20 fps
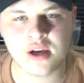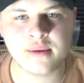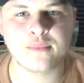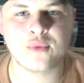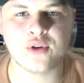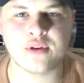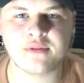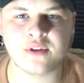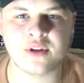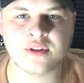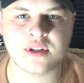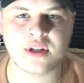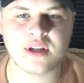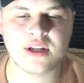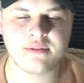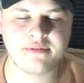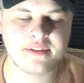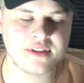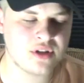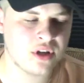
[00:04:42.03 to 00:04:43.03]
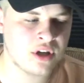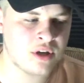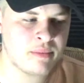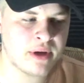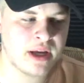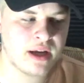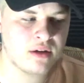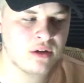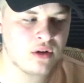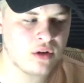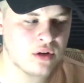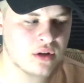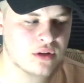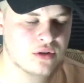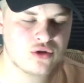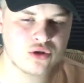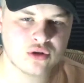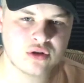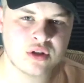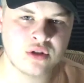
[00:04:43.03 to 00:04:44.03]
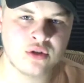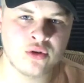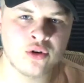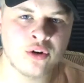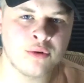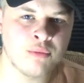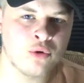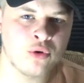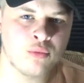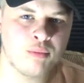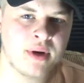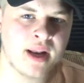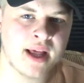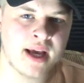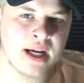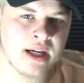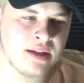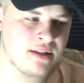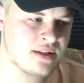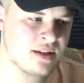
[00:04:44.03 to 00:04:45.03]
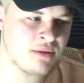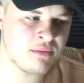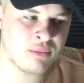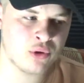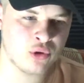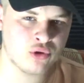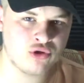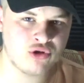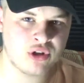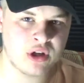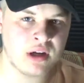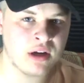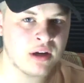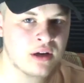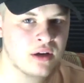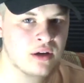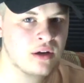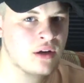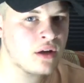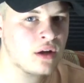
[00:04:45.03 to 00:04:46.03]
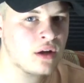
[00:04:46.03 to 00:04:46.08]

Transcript: But if it's on a bit just a normal, plain, simple drink.